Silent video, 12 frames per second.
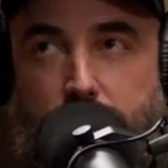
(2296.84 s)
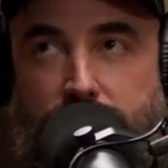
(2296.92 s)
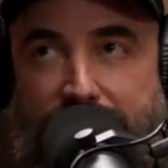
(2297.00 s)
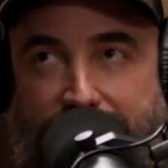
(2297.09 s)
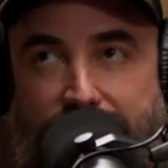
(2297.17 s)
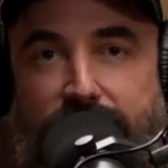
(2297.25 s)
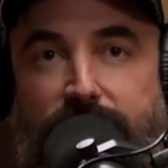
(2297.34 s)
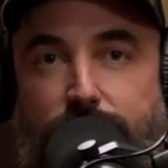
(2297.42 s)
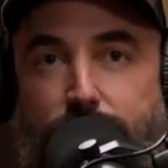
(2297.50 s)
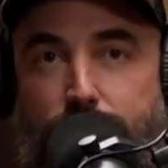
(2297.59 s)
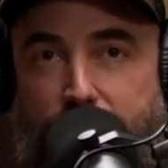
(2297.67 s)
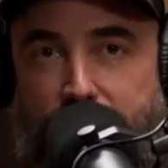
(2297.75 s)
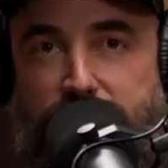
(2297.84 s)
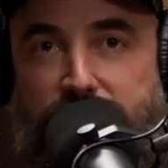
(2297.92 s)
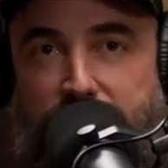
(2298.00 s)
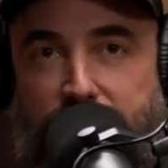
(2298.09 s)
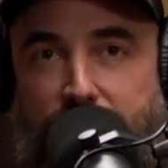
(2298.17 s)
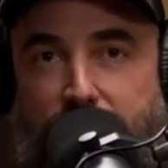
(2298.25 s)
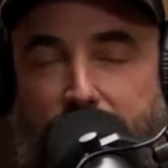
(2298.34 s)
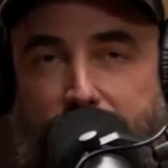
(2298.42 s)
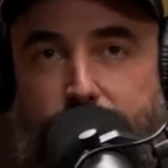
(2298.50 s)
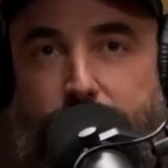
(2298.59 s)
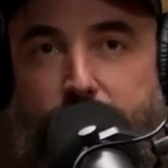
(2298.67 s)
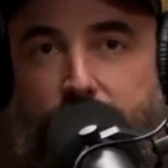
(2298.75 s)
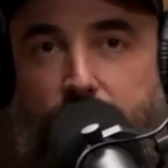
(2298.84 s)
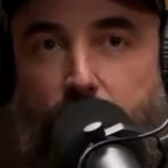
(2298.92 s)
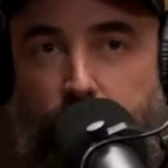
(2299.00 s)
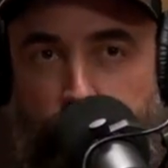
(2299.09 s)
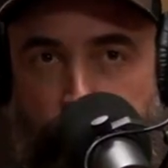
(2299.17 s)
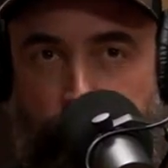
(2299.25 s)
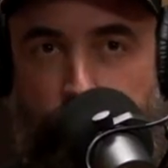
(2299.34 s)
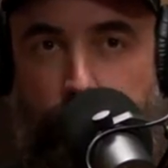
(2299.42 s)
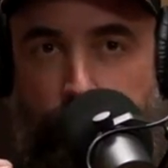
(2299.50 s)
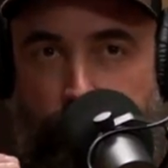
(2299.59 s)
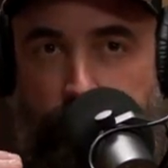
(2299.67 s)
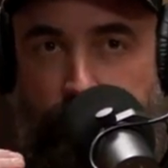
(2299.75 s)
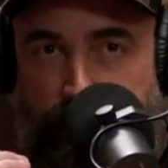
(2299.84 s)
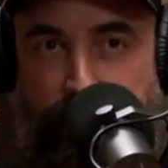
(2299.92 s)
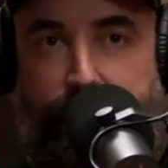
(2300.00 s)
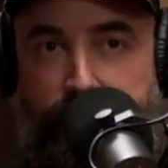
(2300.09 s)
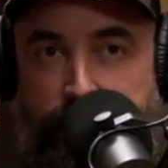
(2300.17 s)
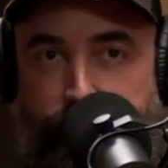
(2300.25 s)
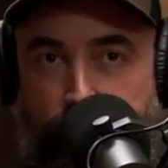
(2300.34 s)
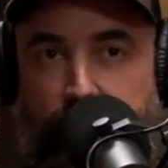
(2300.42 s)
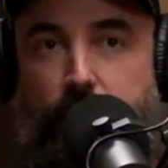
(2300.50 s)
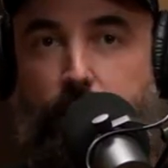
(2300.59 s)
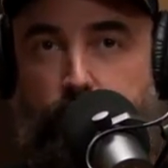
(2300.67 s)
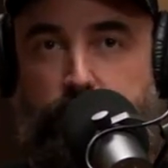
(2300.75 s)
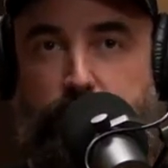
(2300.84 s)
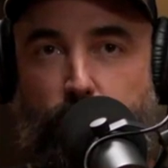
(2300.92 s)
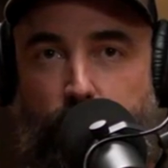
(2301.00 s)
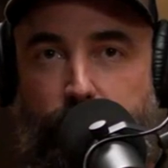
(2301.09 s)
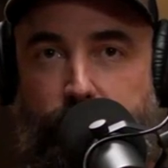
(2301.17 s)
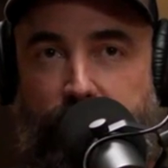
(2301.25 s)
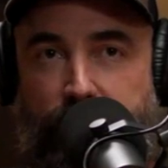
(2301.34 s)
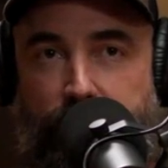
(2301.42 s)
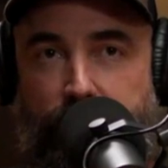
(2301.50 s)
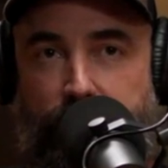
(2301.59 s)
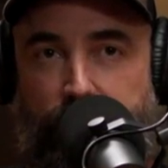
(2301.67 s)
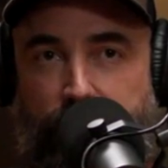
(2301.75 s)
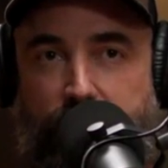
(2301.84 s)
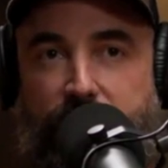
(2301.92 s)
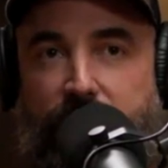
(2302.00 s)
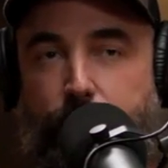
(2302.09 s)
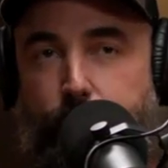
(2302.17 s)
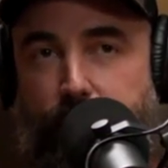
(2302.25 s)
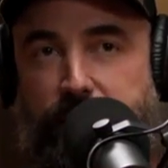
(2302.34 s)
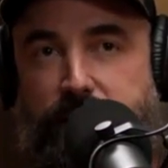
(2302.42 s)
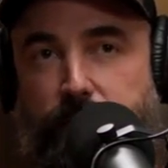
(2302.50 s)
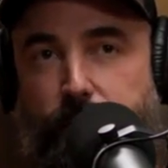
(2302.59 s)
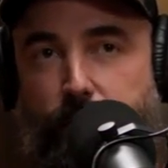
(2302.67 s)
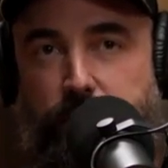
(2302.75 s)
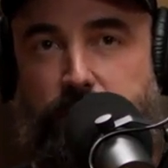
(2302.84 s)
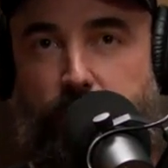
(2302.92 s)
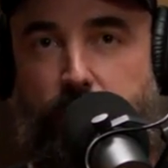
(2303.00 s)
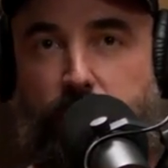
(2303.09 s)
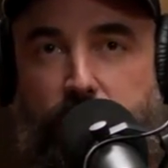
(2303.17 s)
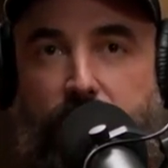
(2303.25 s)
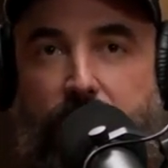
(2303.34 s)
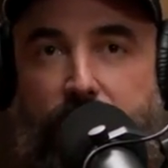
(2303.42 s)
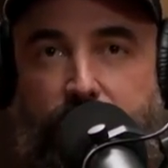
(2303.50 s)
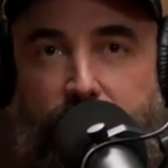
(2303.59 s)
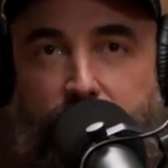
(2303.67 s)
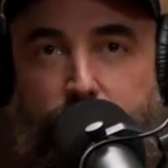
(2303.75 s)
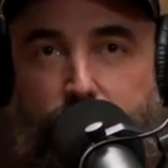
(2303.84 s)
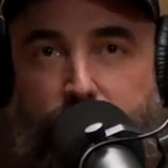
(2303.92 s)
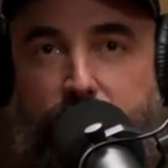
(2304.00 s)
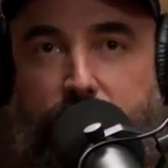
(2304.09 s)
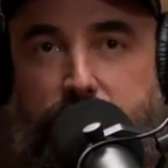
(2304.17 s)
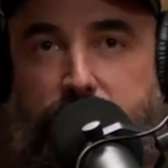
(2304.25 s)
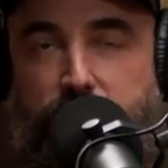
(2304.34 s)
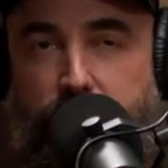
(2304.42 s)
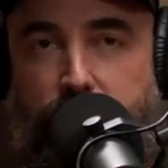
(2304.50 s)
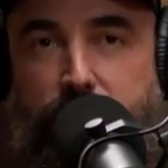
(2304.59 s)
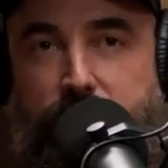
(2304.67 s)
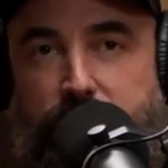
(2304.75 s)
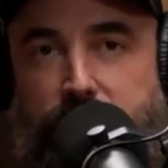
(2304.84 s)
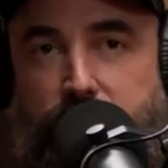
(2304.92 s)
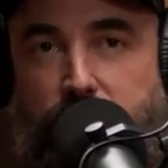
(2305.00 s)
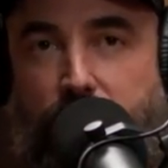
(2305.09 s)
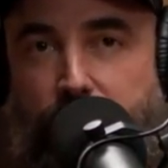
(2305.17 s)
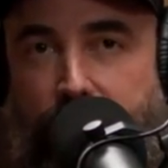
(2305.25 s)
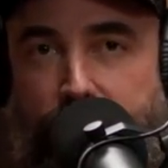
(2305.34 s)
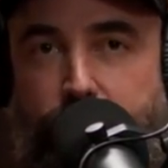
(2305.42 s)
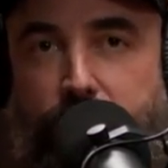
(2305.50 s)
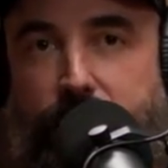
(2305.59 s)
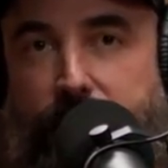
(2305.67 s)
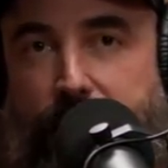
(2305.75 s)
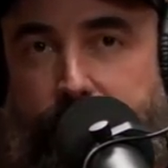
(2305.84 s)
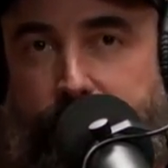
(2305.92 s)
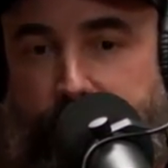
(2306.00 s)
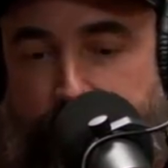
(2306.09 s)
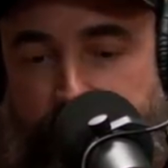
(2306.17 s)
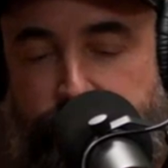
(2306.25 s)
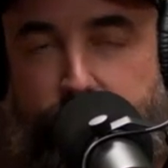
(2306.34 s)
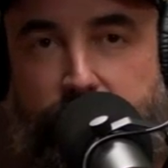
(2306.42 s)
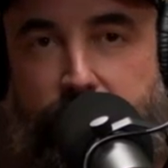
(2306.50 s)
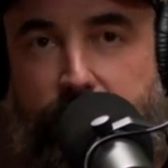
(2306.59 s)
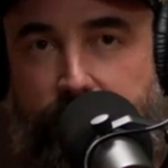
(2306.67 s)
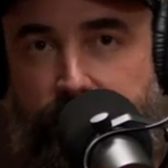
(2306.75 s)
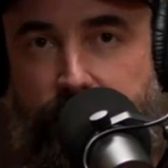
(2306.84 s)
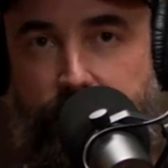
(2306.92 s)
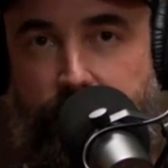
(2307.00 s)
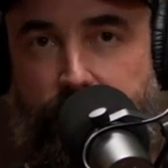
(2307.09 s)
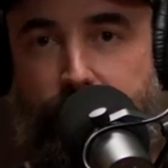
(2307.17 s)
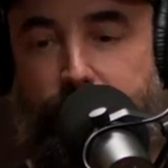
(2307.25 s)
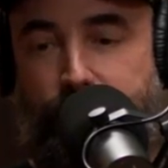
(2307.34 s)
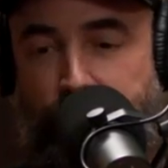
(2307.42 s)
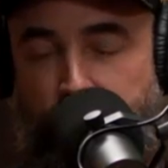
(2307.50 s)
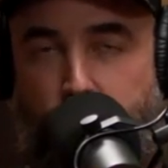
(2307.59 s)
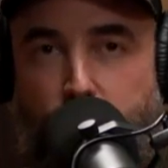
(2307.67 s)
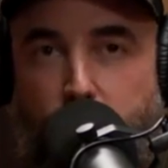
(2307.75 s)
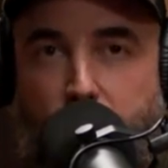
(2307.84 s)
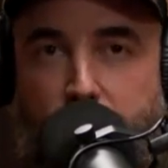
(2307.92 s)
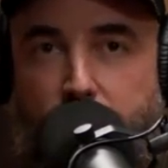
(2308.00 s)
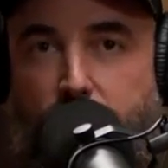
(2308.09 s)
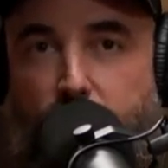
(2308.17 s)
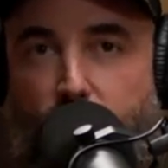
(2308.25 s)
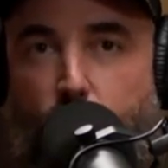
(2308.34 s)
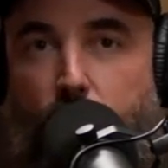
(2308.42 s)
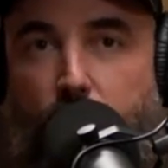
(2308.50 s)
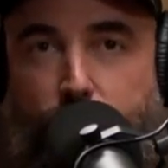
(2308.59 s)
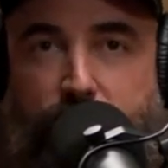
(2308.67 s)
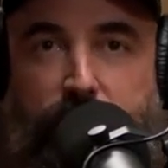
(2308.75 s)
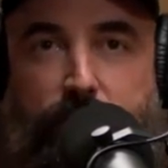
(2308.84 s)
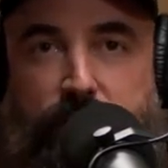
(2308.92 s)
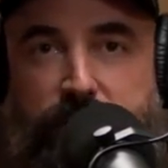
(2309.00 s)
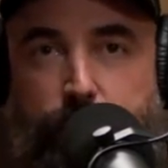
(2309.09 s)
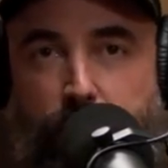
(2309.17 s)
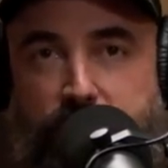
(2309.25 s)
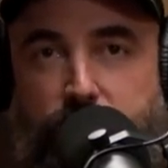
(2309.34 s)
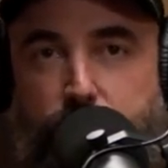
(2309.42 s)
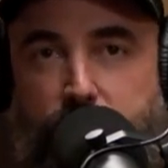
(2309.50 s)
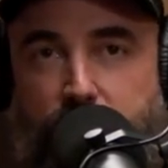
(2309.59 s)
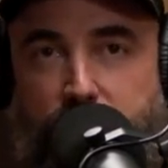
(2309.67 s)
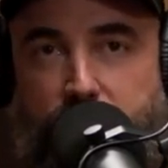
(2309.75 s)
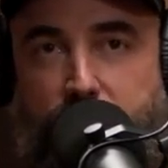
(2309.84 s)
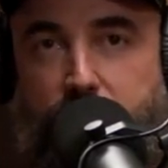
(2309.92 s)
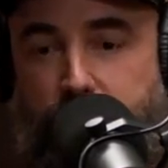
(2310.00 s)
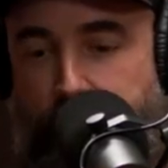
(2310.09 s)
tend to miss in life. In our death is a very closed door event. And it kind of brings you full circle to hunting because there is a life and death aspect to hunting. You're not co opting the responsibility